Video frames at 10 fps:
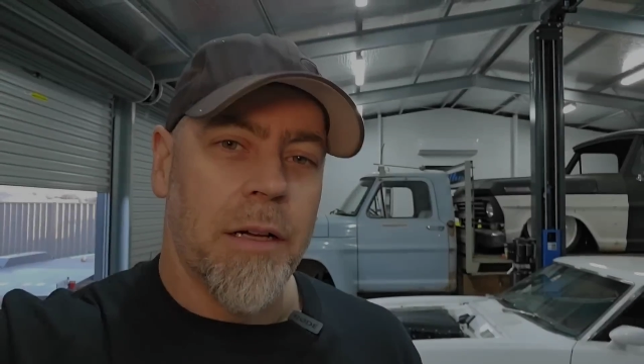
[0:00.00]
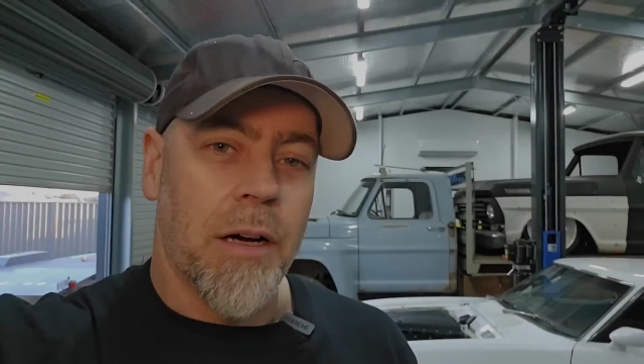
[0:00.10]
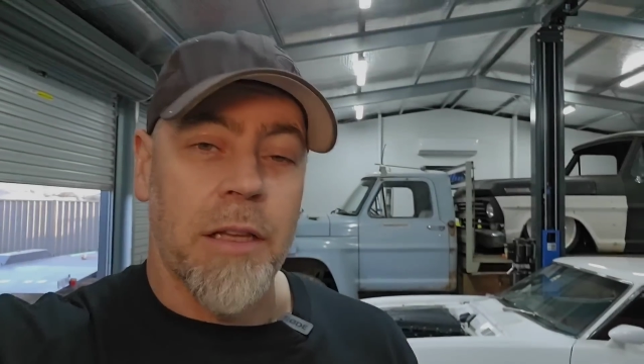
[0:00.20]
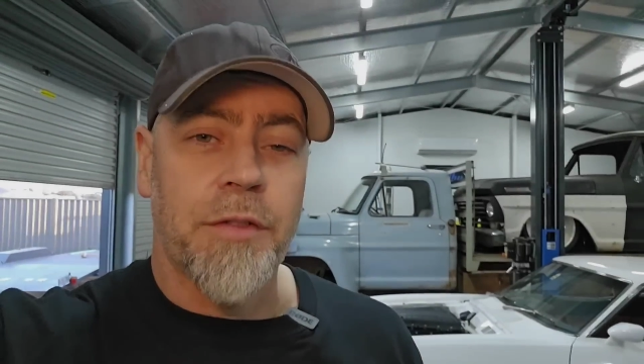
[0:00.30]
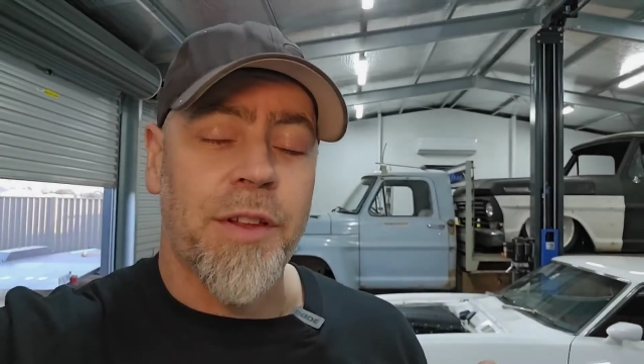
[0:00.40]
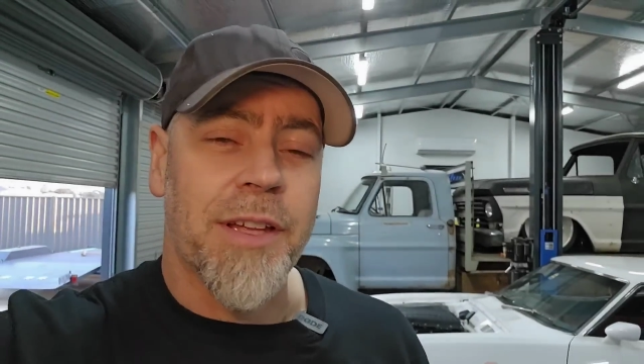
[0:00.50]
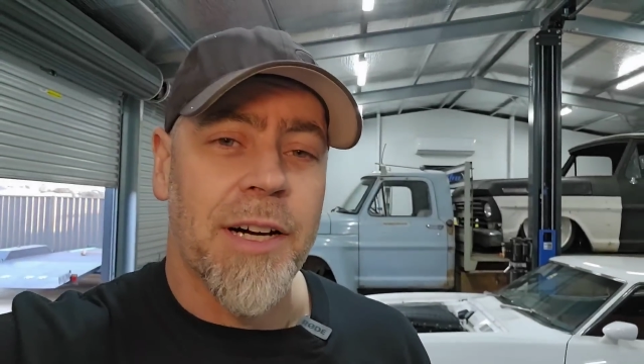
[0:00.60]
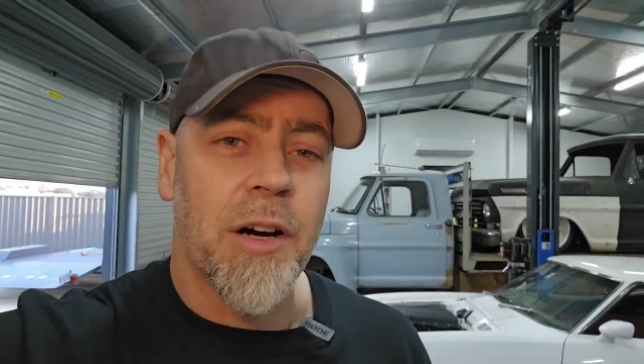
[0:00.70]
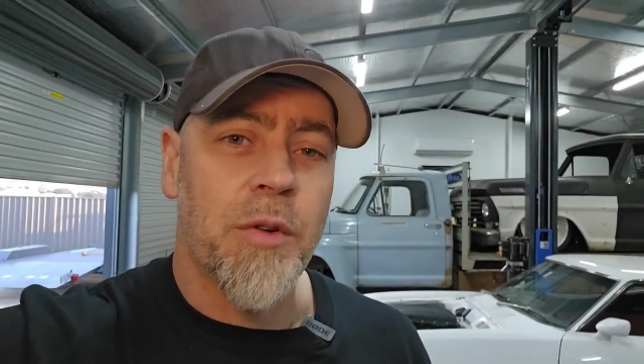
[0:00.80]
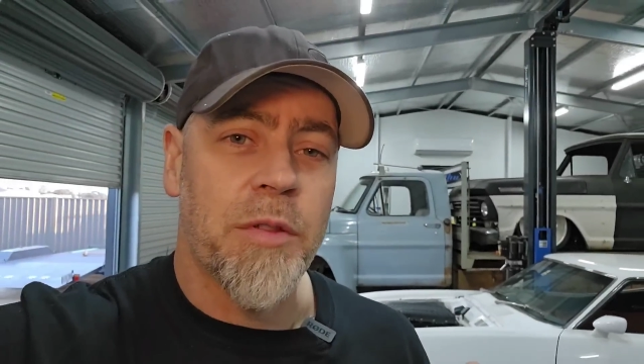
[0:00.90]
I left the
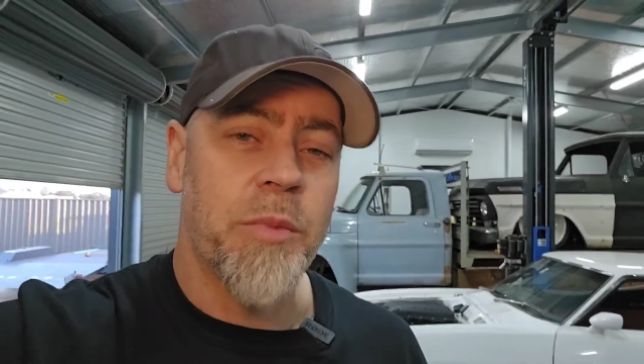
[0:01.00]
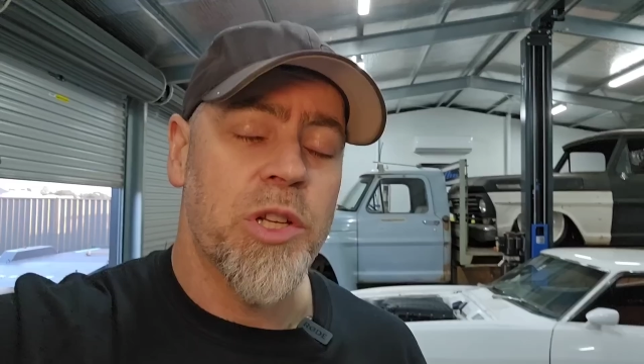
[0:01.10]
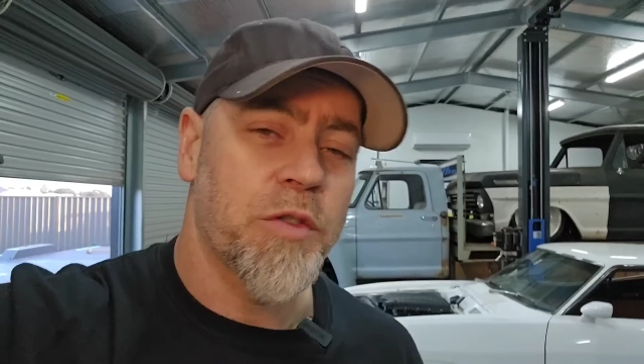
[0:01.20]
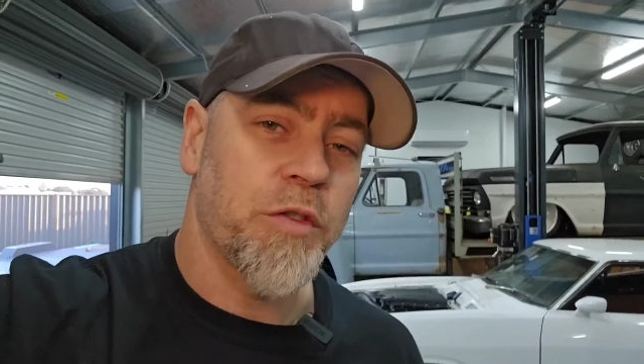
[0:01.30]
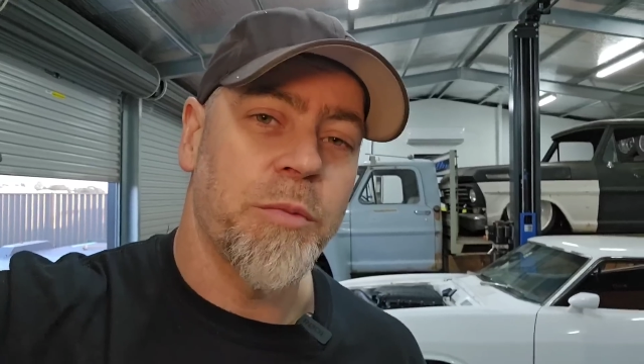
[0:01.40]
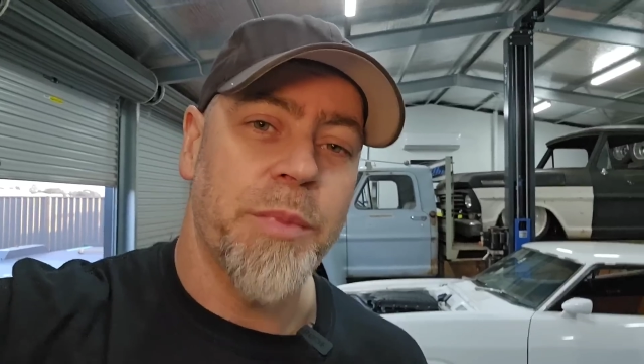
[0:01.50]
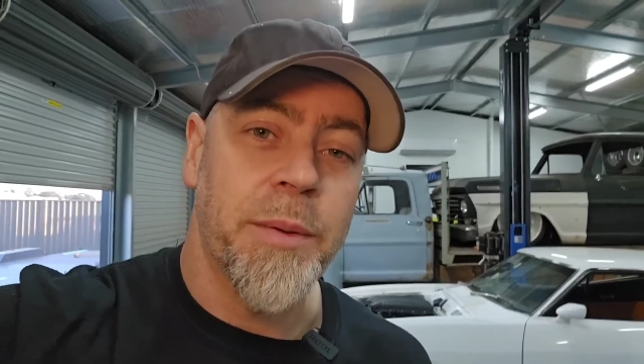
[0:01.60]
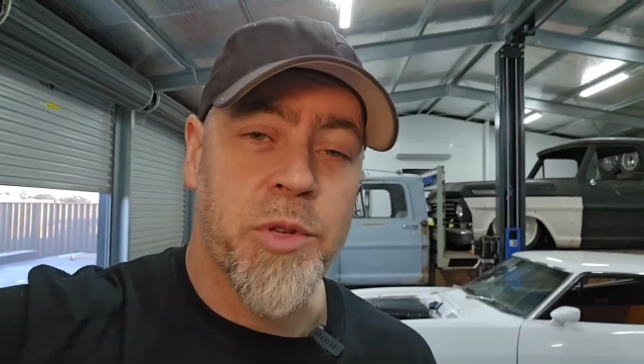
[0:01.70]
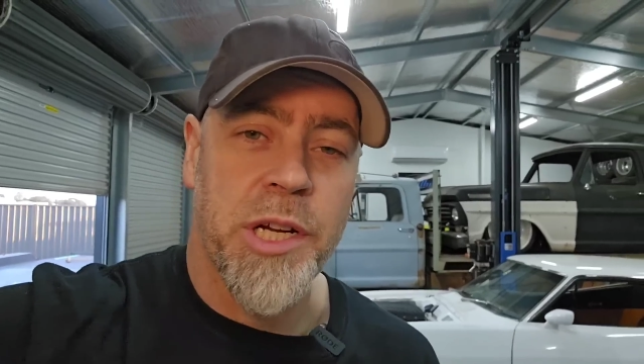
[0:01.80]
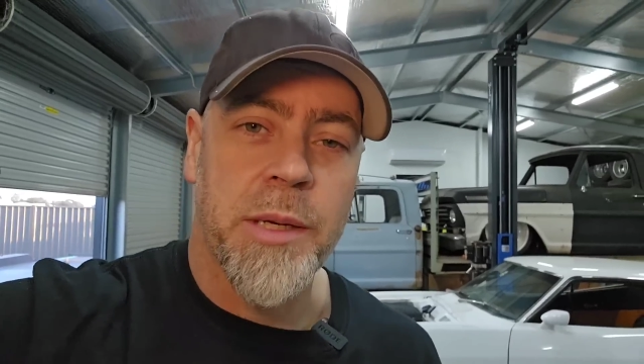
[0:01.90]
car with Mitch from
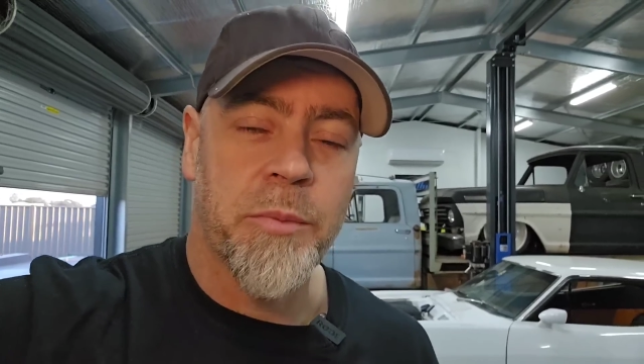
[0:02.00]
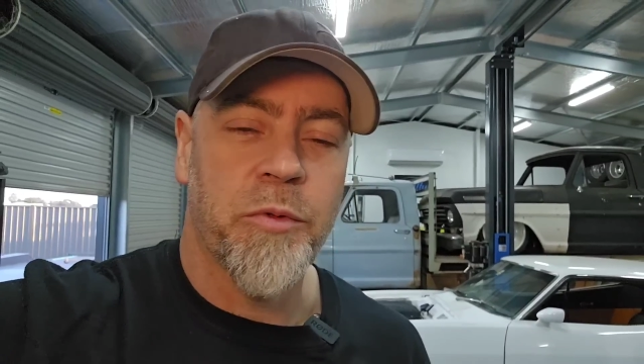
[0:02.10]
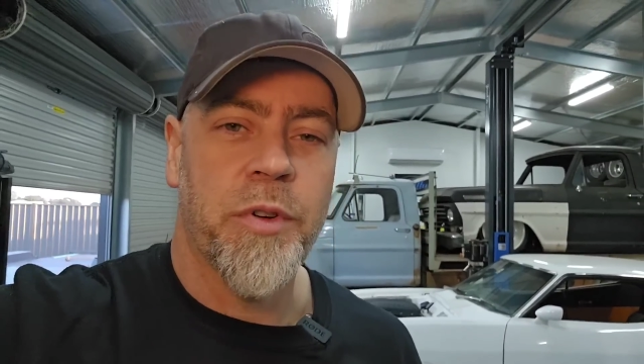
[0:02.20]
MJM